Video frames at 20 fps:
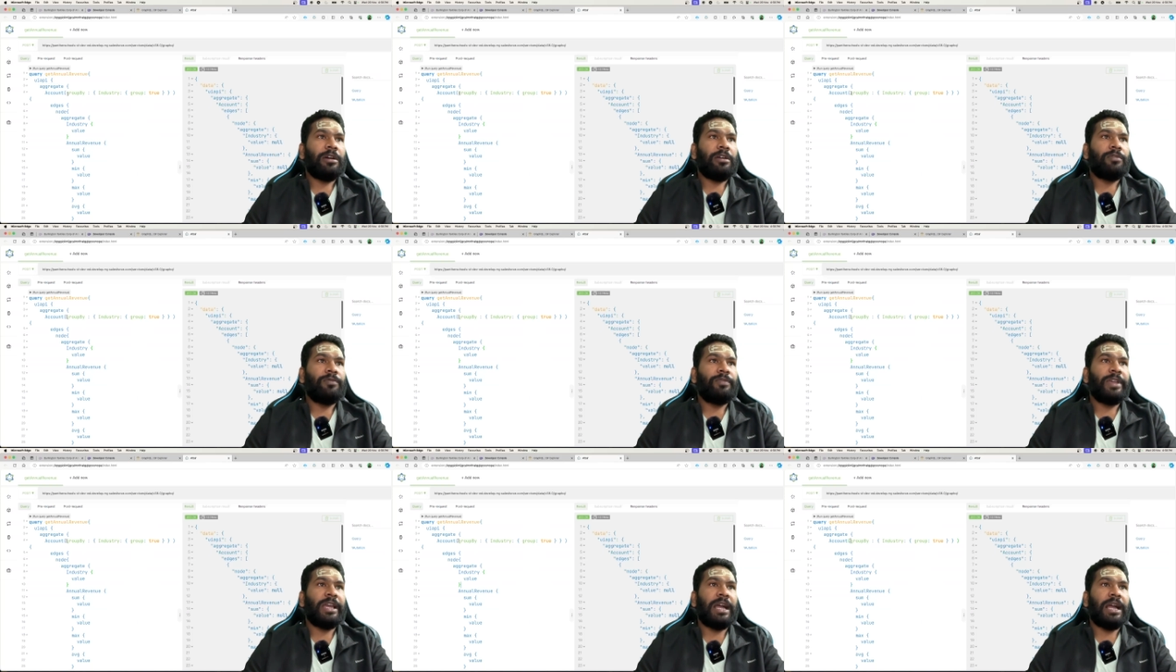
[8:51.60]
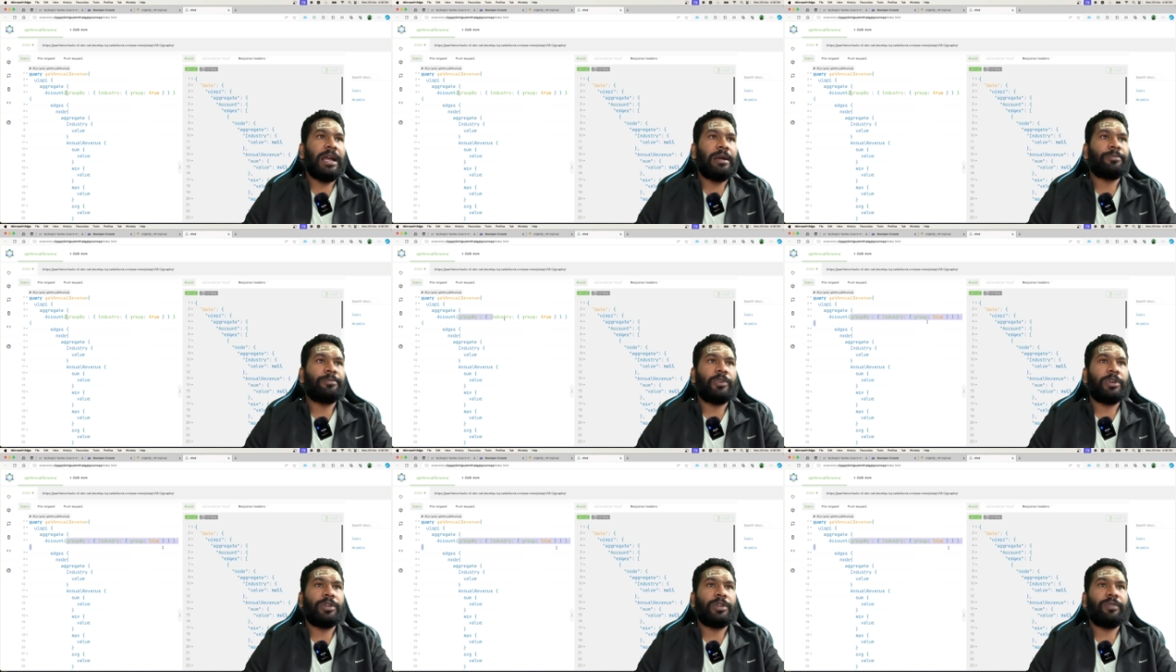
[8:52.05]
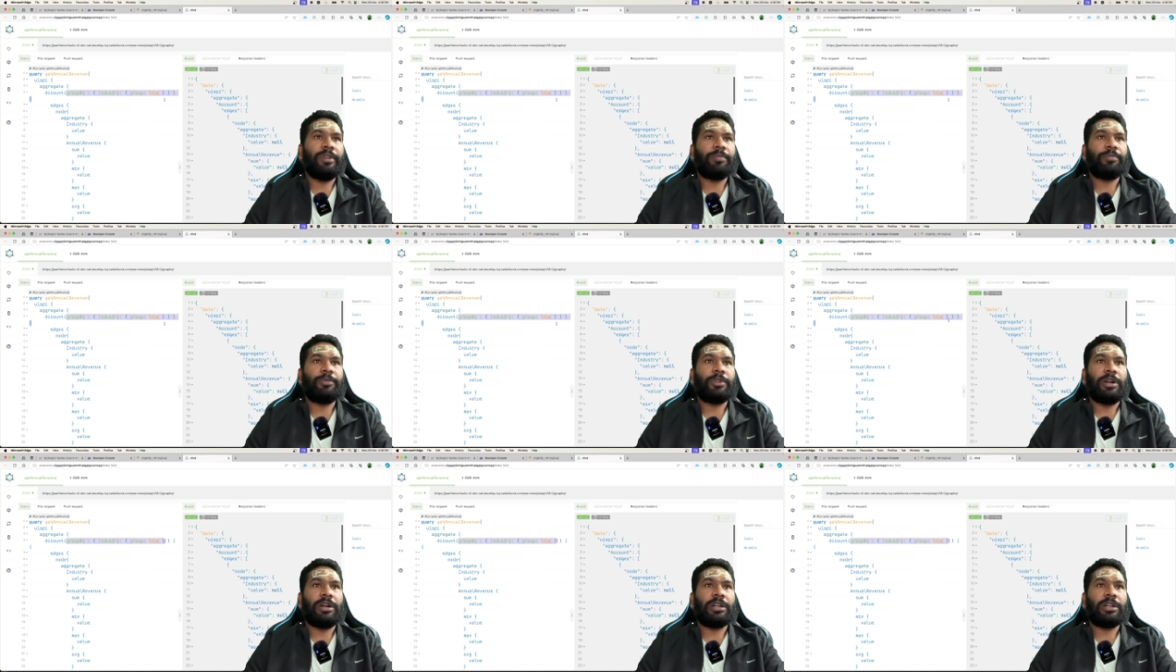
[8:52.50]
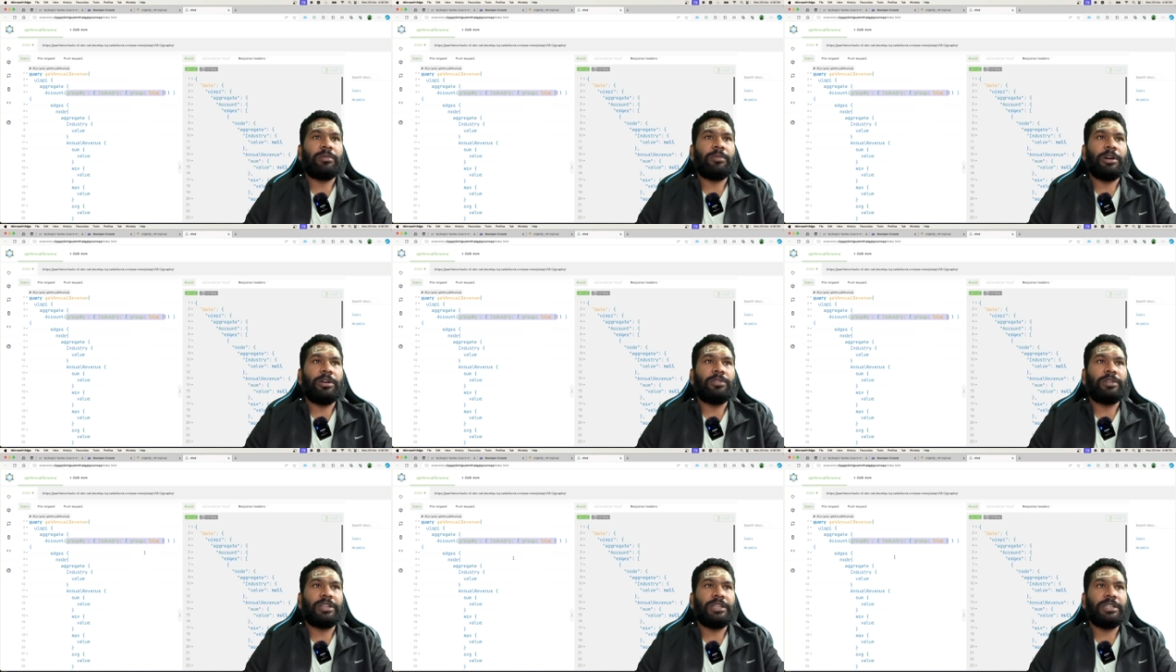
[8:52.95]
we have what we have talked
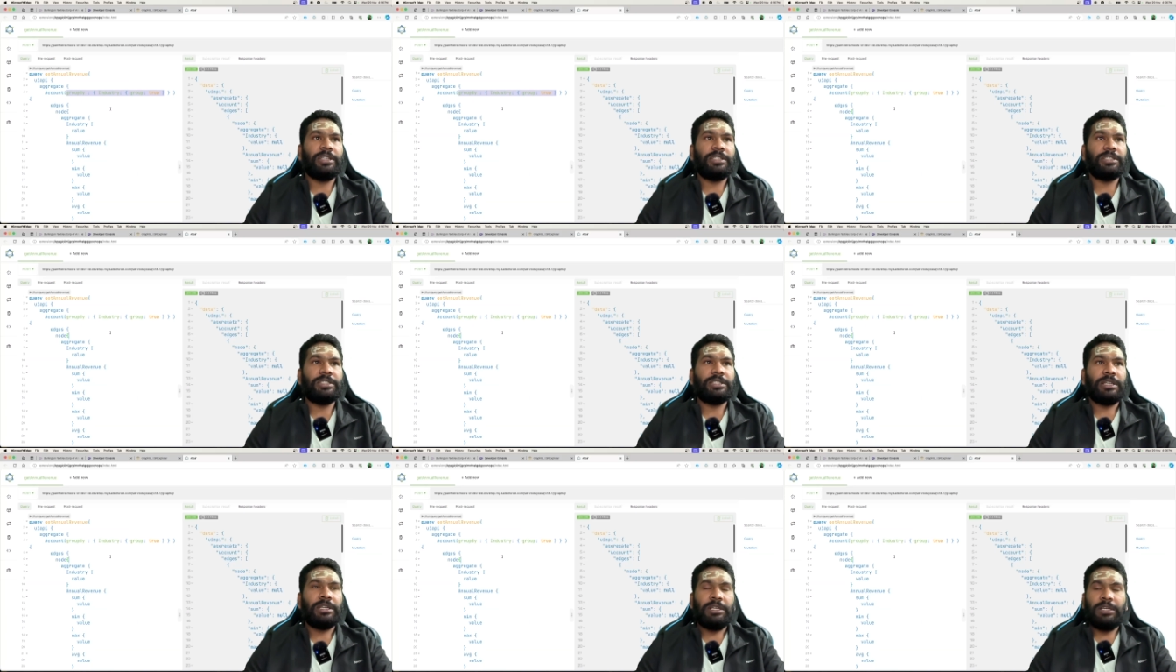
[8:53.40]
about is